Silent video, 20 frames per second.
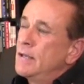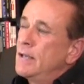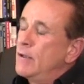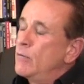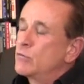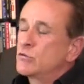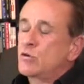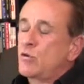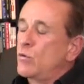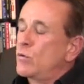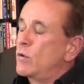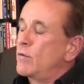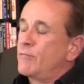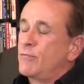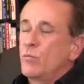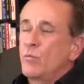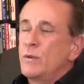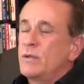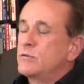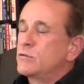it was going on
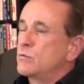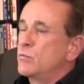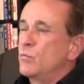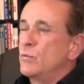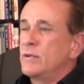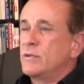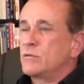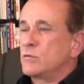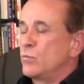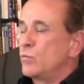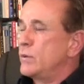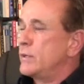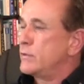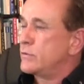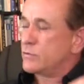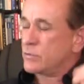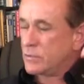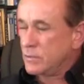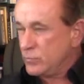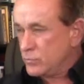for weeks and weeks and
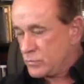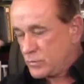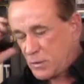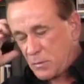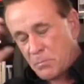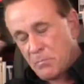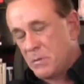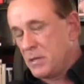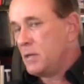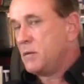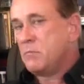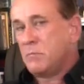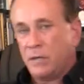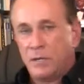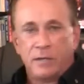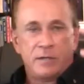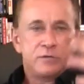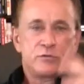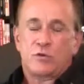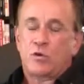weeks, and there was committee
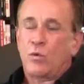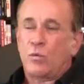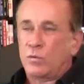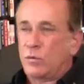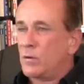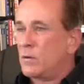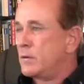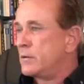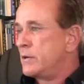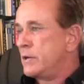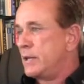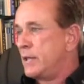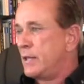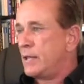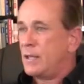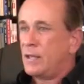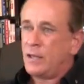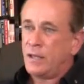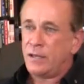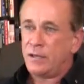meetings going on in the
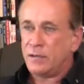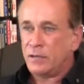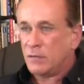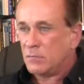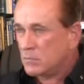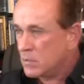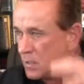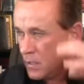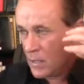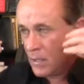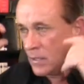head, and I'm,